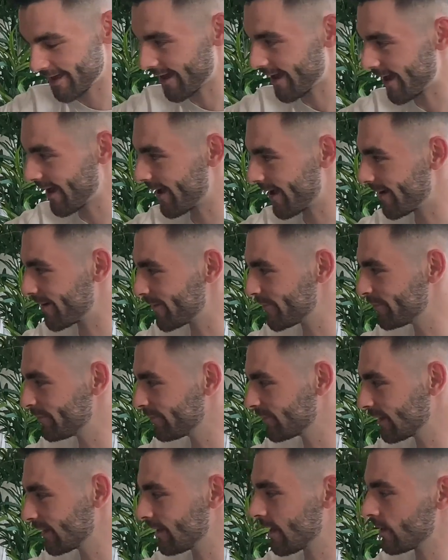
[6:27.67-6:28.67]

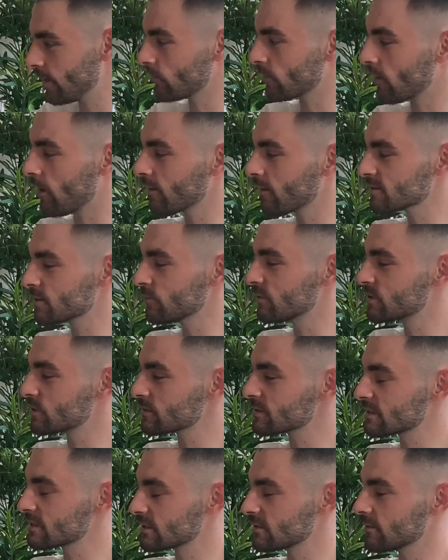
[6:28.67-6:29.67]
Yeah, you can also
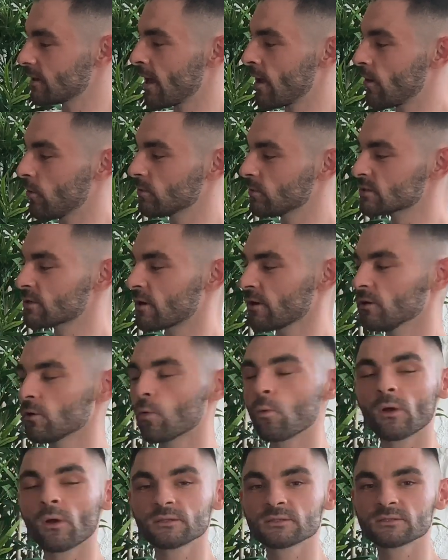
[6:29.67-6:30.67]
adjust how tight you
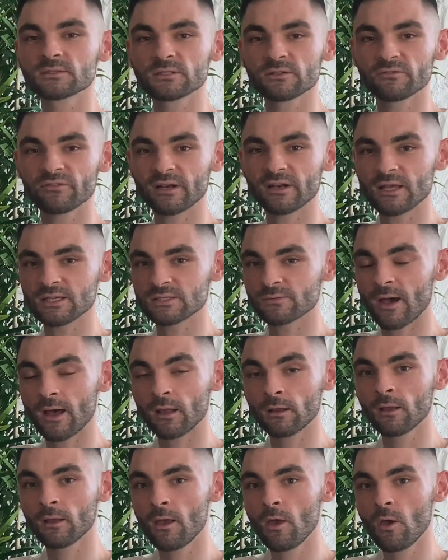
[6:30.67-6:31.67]
want to fit it as
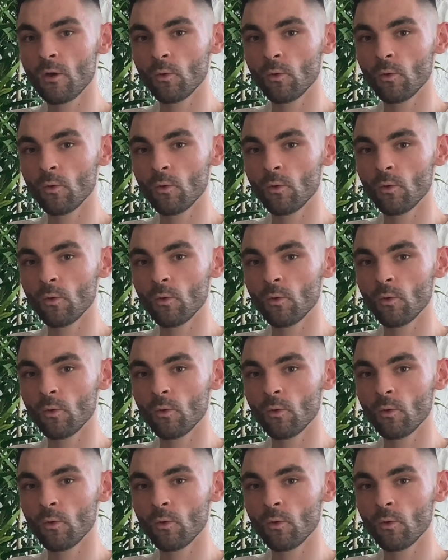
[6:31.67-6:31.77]
well